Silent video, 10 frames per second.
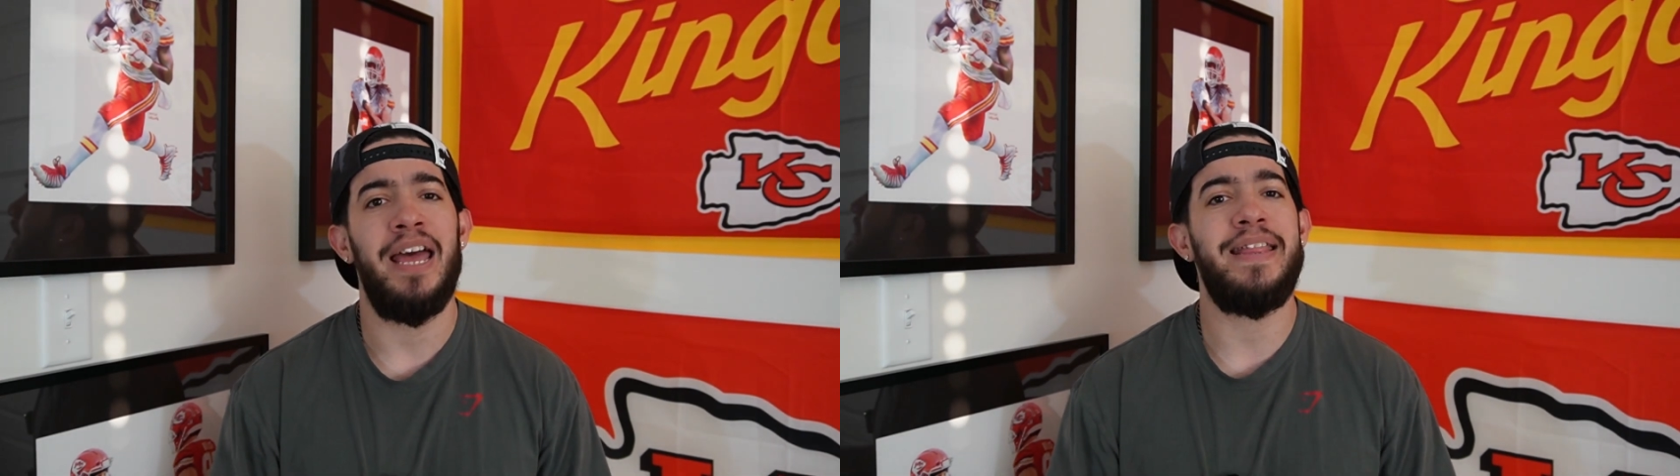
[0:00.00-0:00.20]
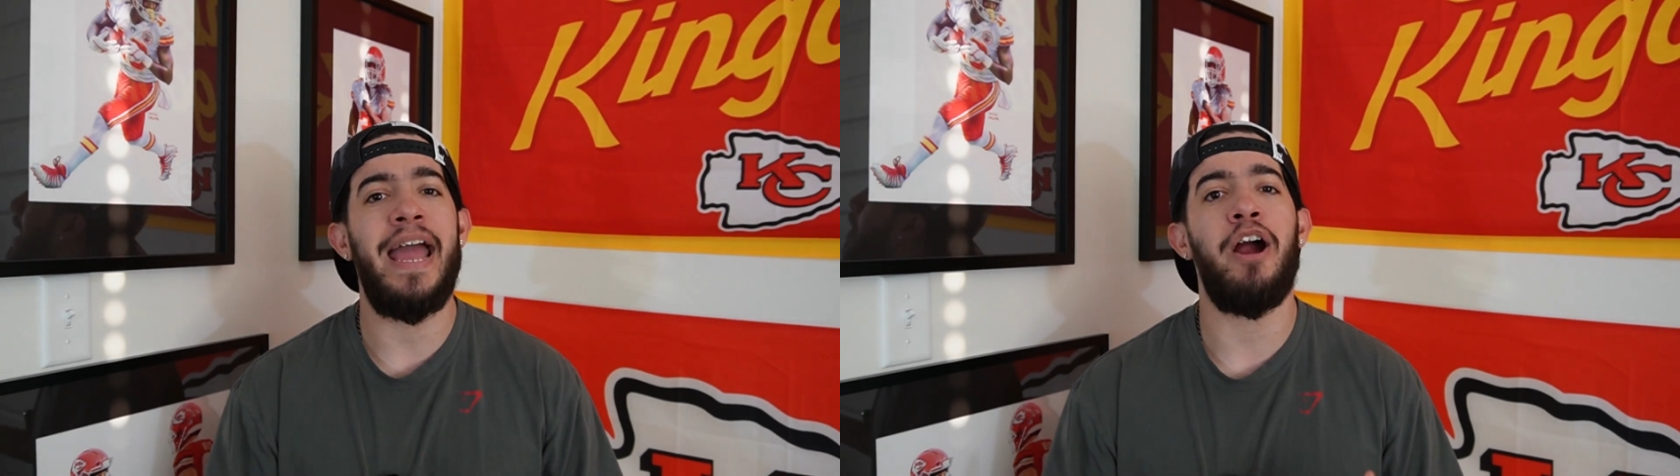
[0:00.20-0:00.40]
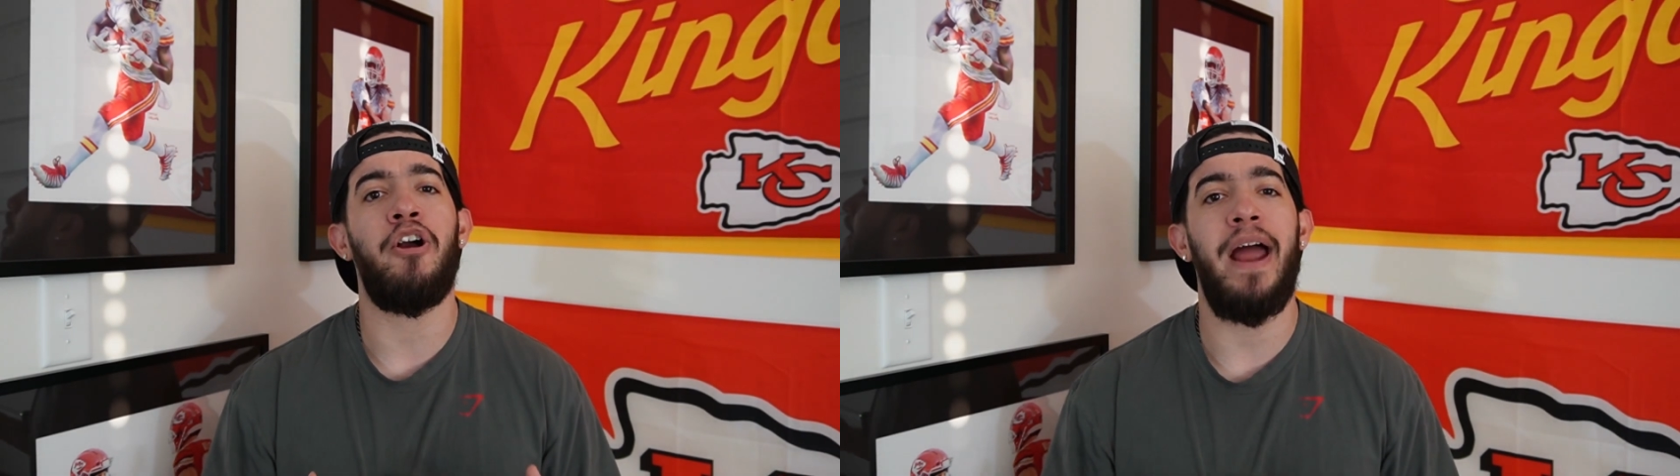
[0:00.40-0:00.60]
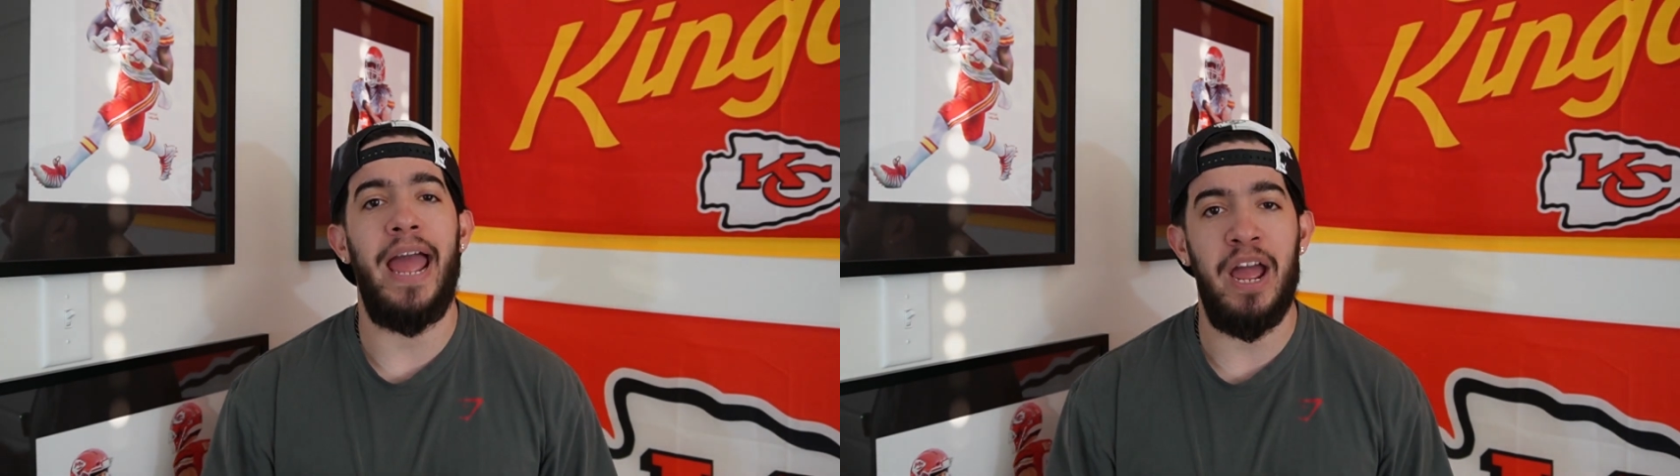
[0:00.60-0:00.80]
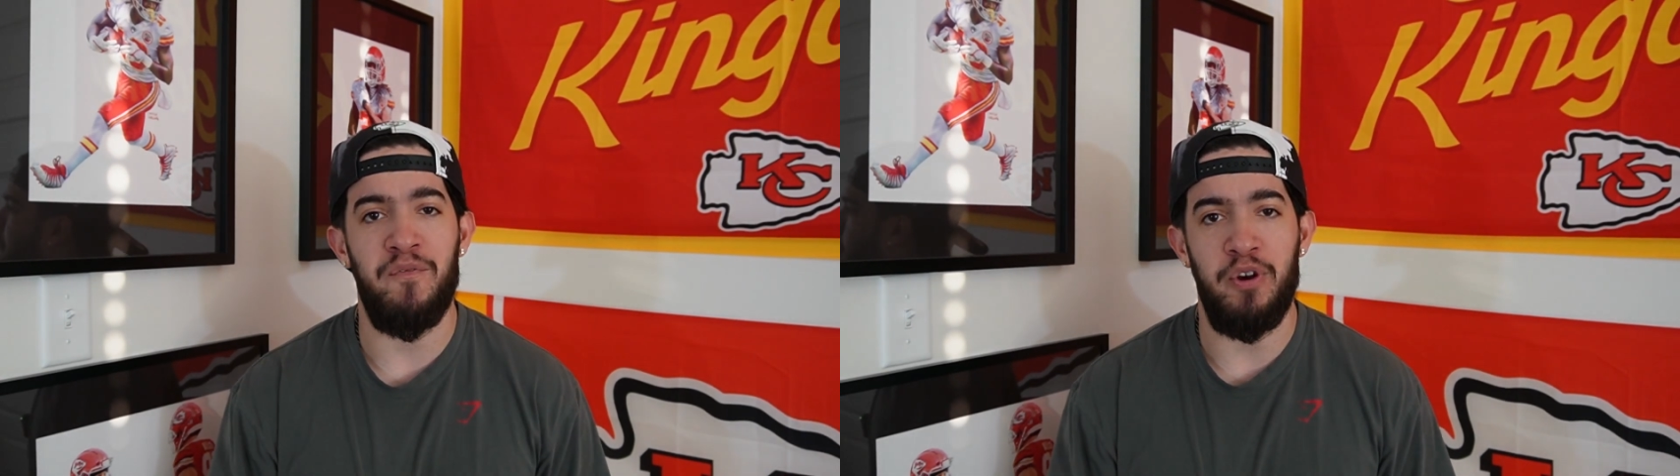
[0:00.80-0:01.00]
They are
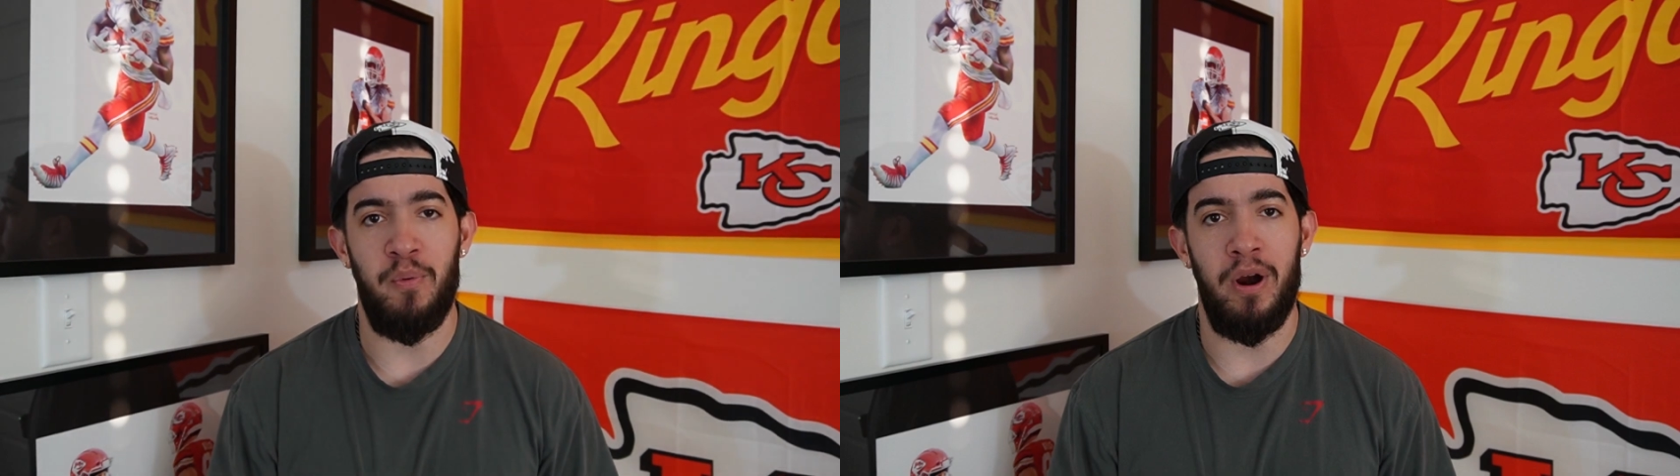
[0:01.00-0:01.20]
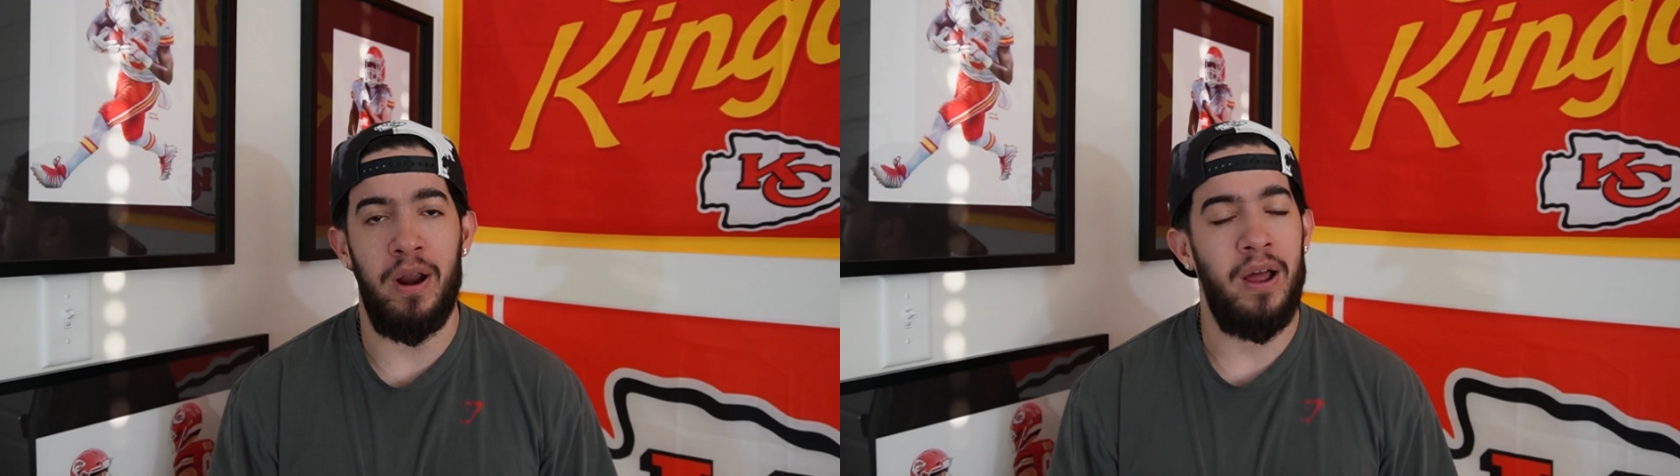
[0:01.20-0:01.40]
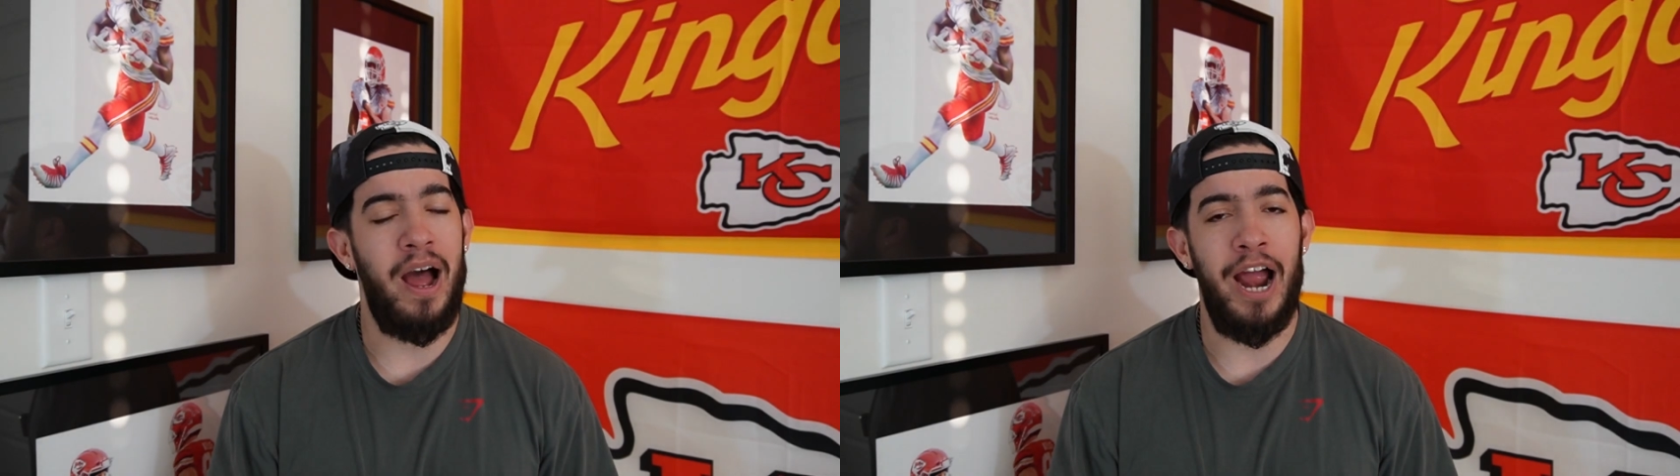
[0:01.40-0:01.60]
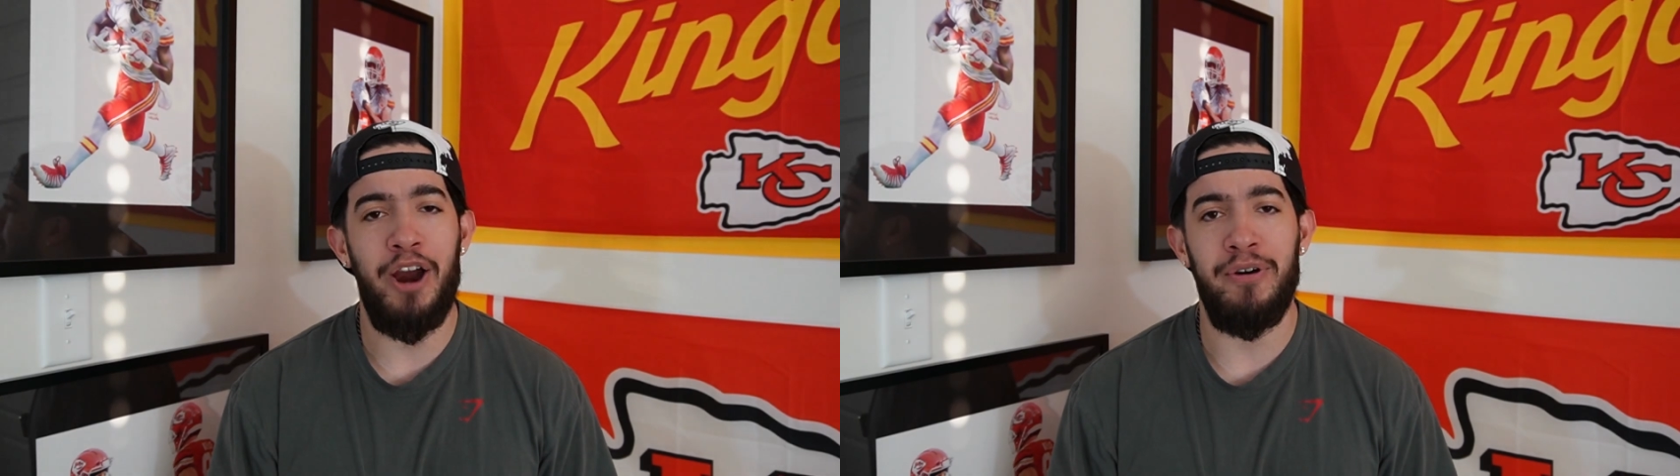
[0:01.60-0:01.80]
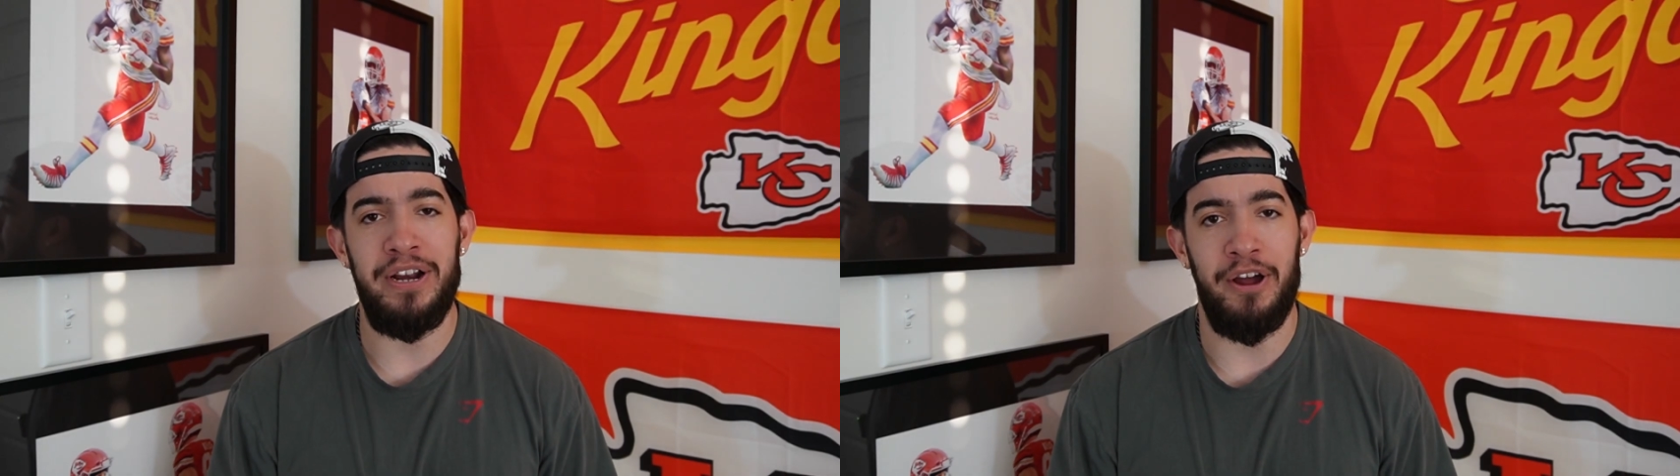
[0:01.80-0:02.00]
everywhere. I
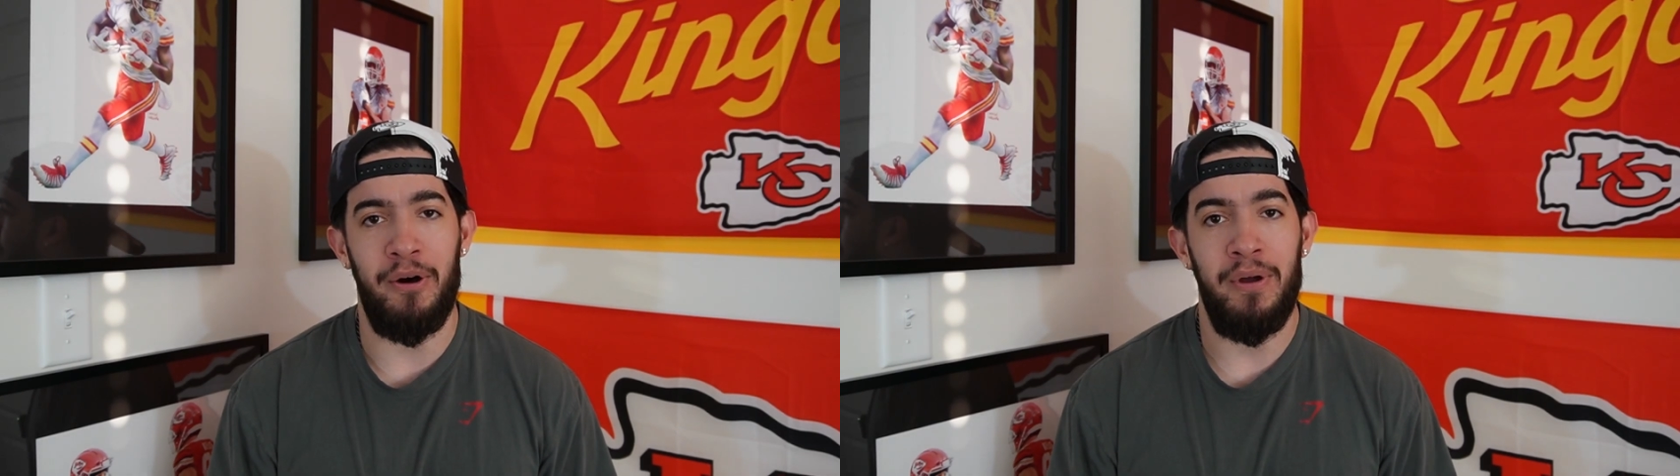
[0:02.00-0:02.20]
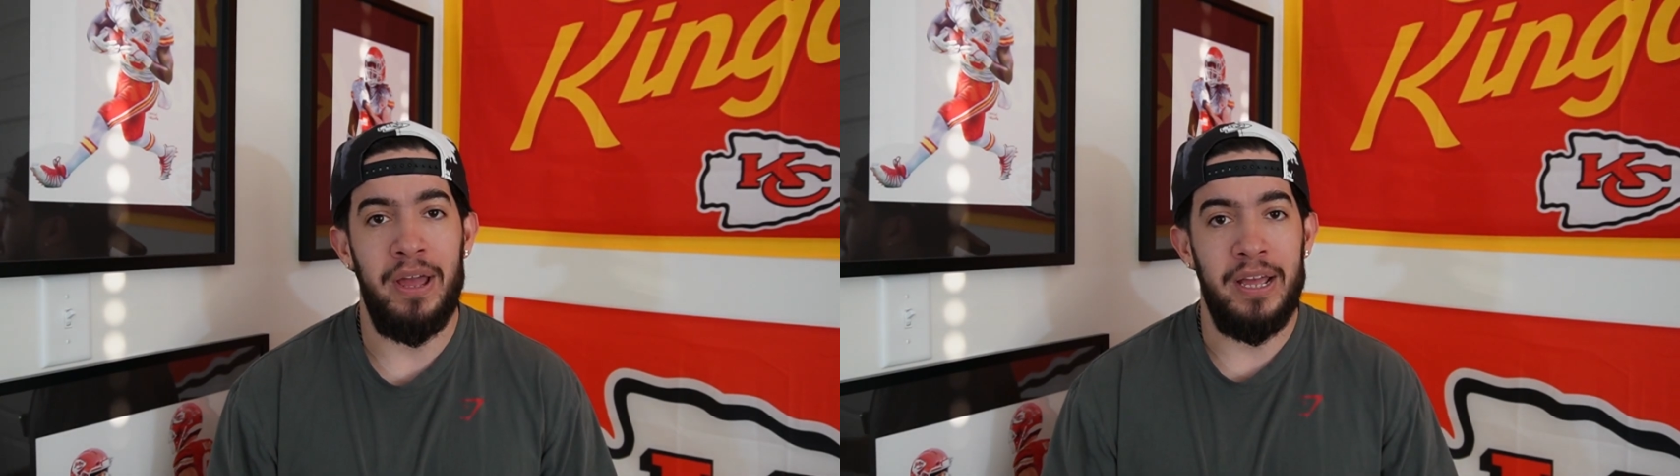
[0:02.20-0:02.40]
already know.